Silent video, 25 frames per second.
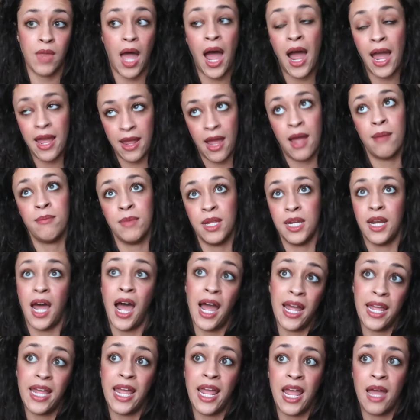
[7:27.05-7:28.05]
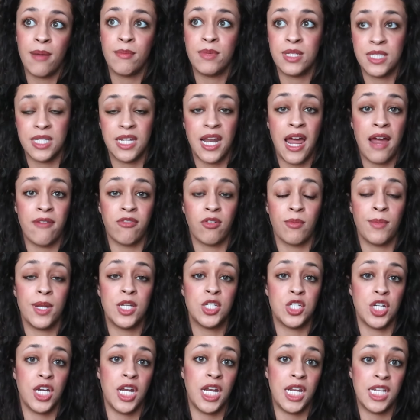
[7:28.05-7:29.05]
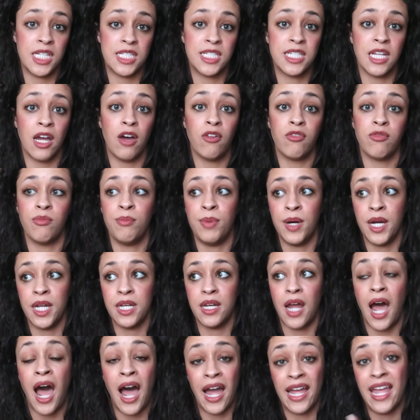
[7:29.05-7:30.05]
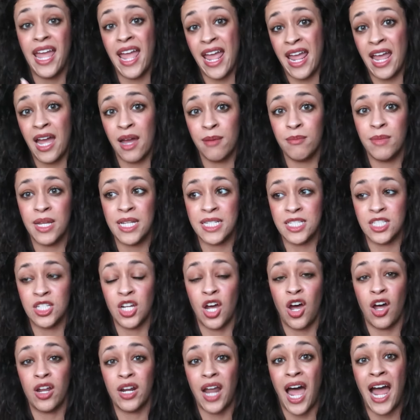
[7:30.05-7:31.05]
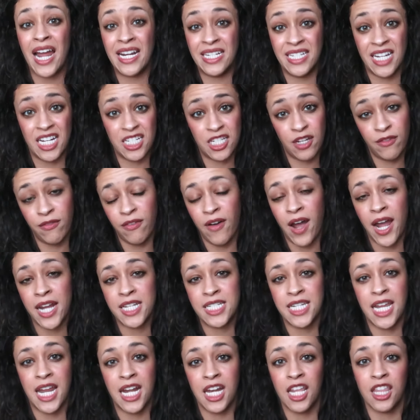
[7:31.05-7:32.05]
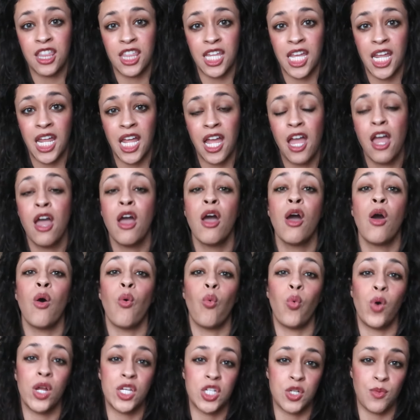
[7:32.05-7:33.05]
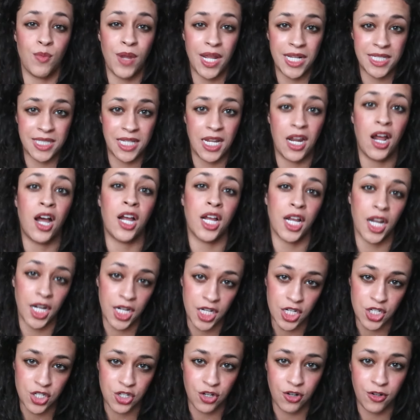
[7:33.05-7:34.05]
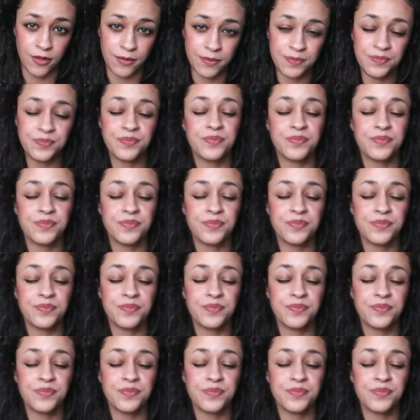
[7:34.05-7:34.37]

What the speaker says: I mean, I am is an affirmation in itself, but I am is not identified to anything, which makes it unconditional.